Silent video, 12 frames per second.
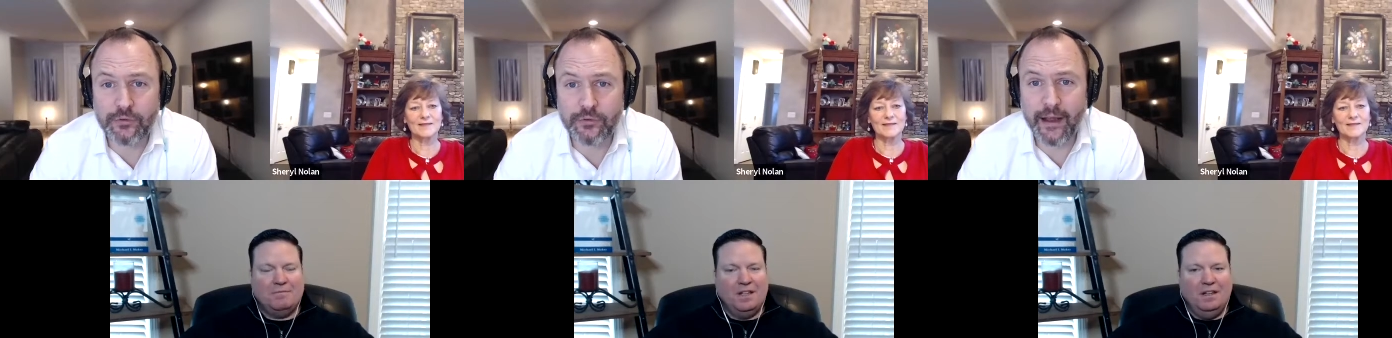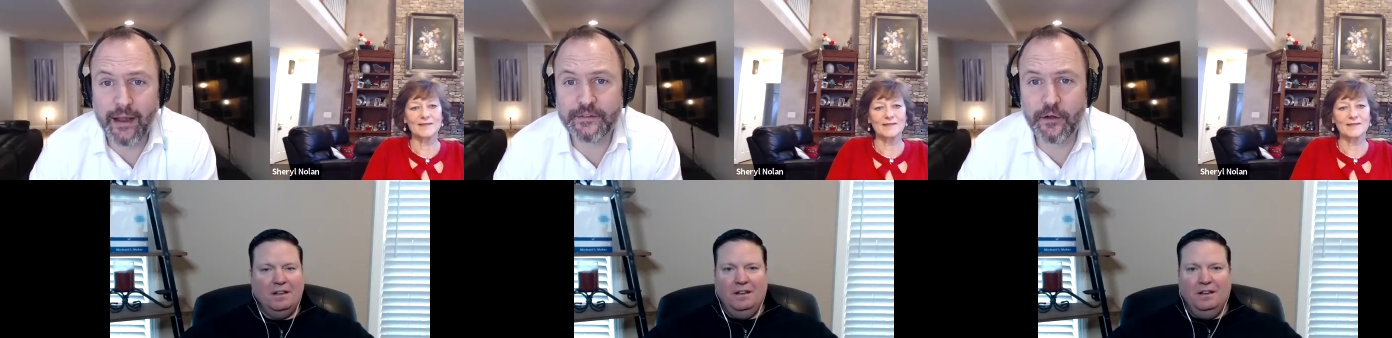
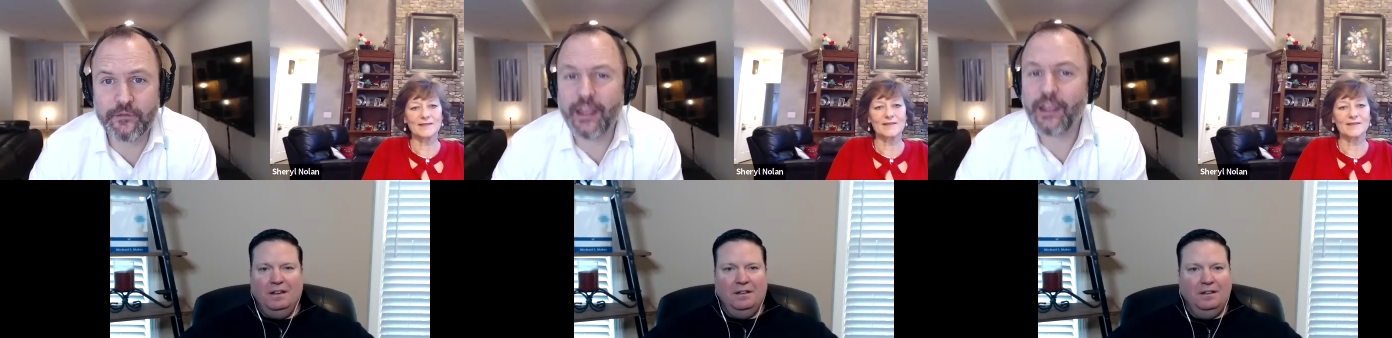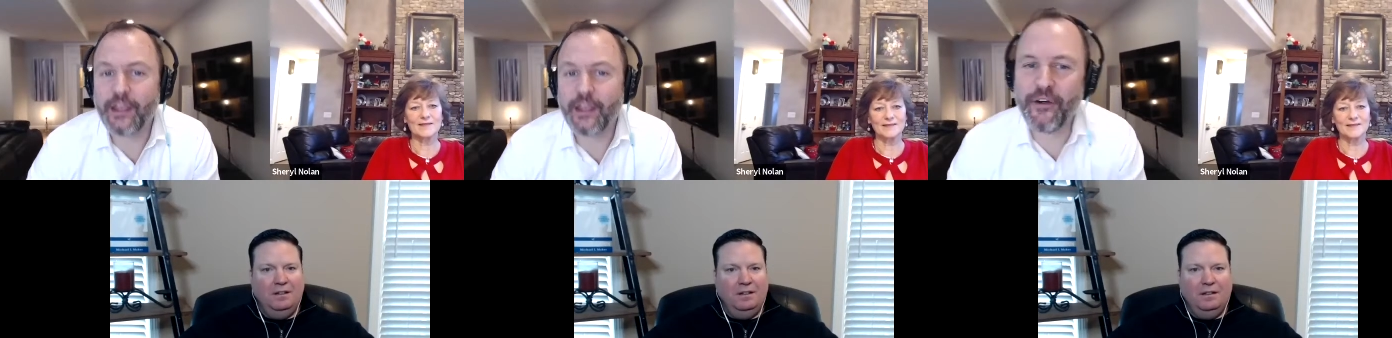Speaker 1: Great episode.
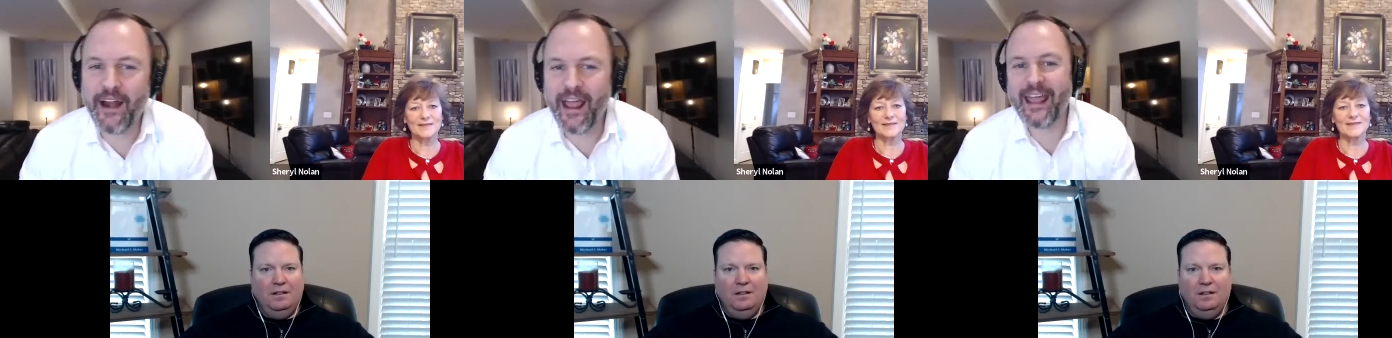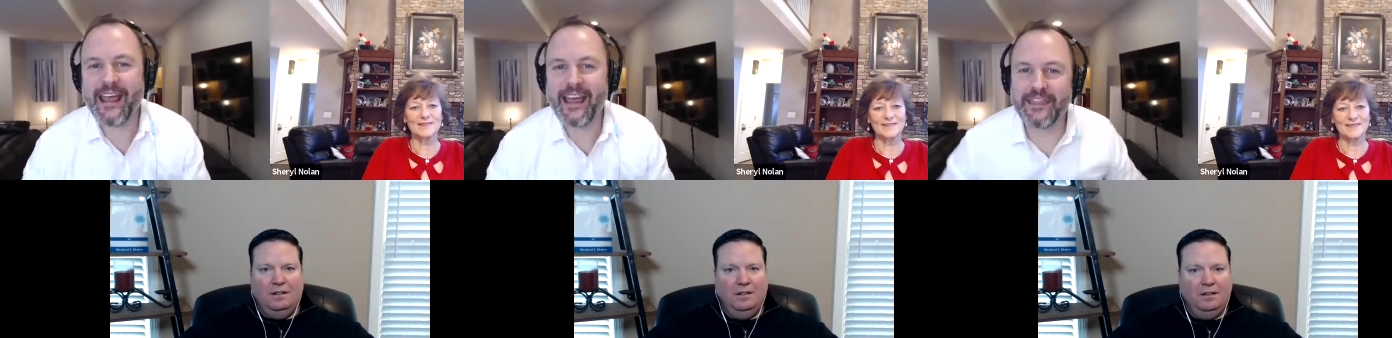Thank you for
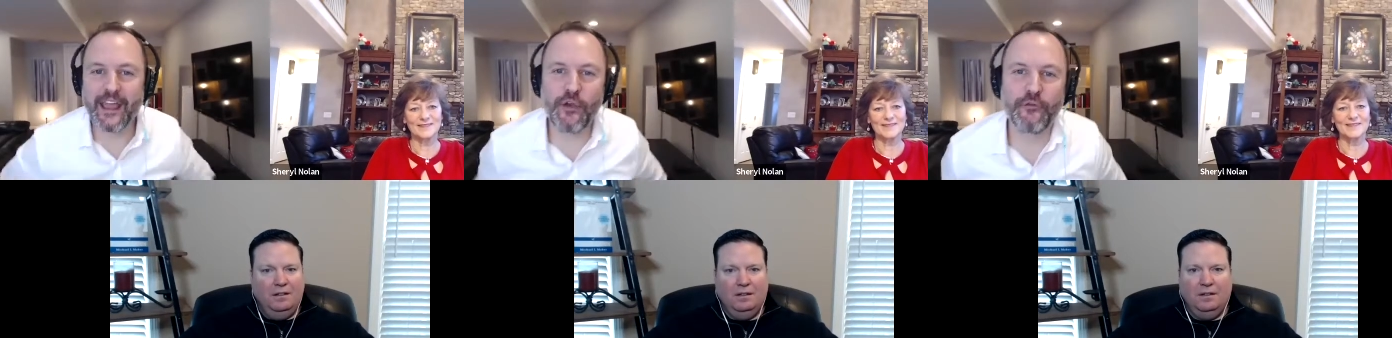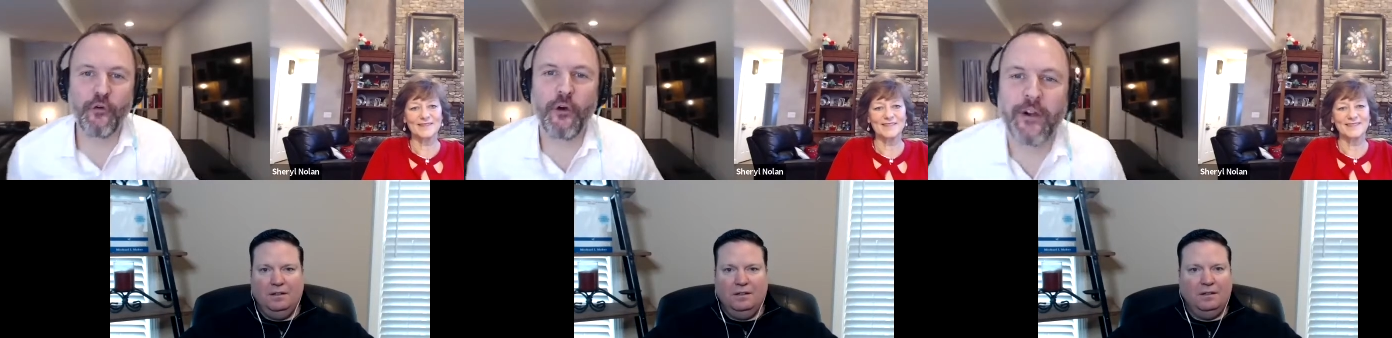hey, thank
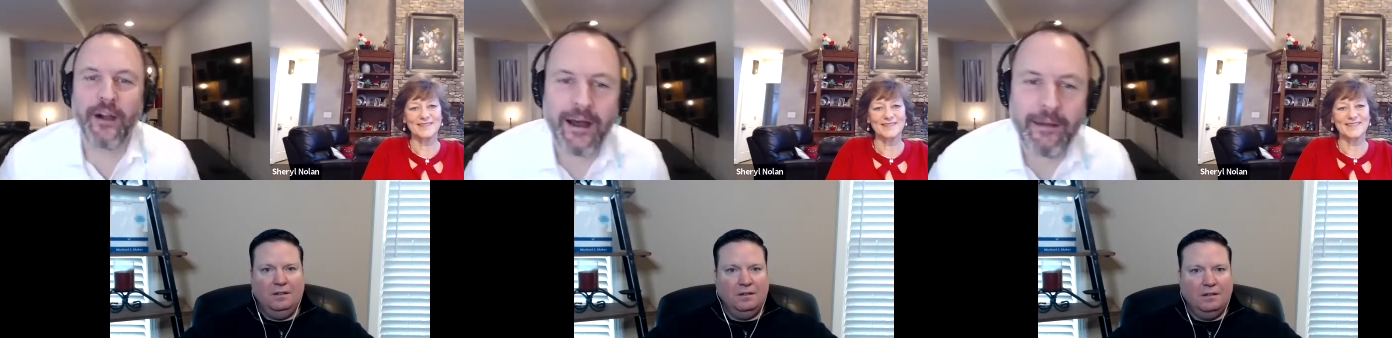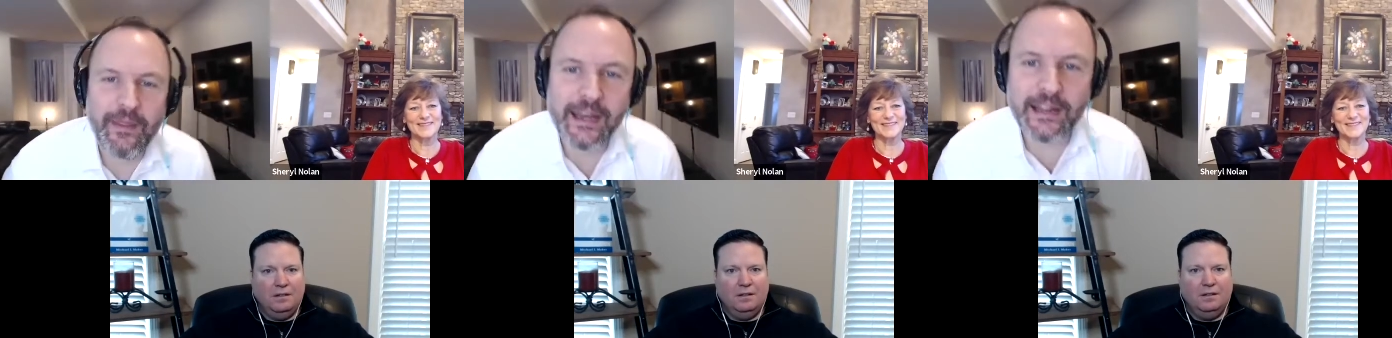you for
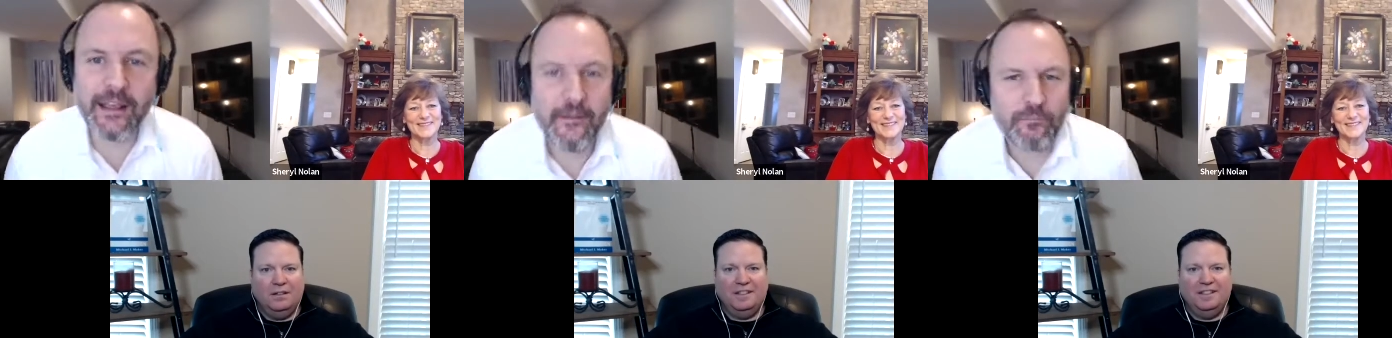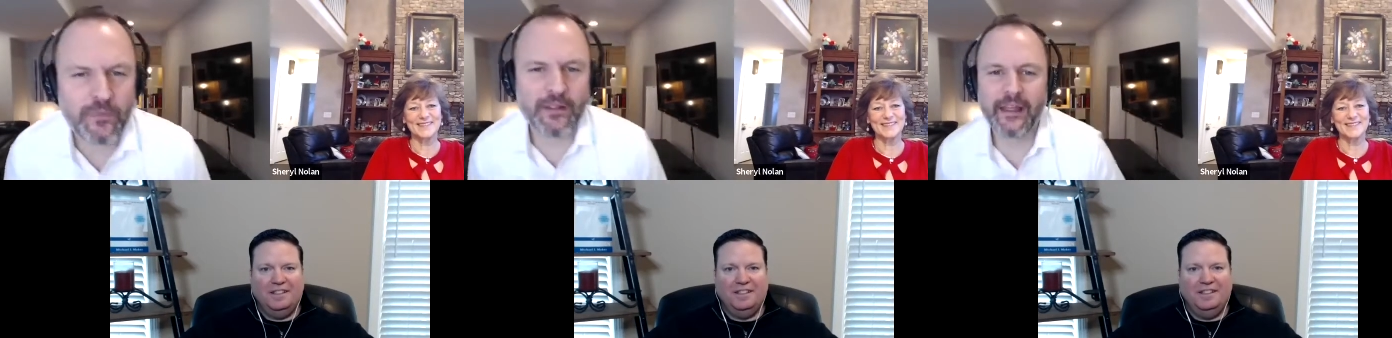um, letting
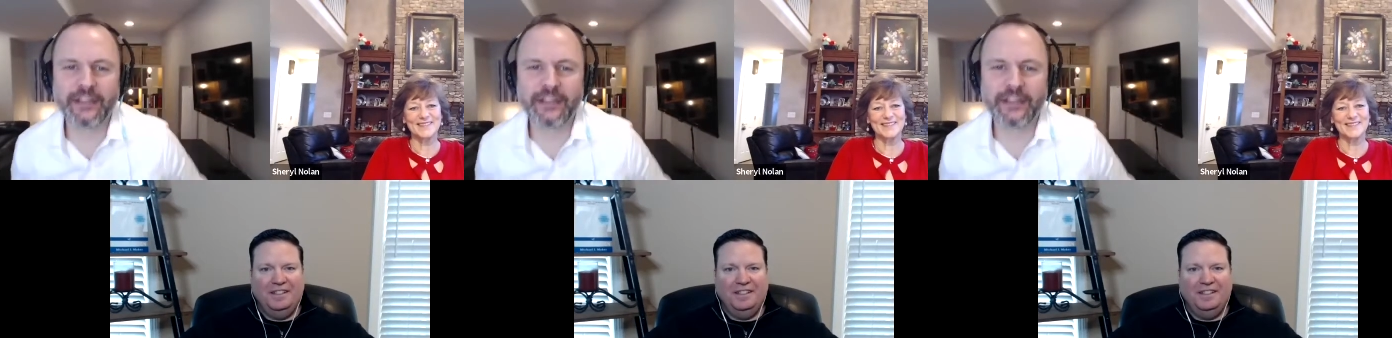letting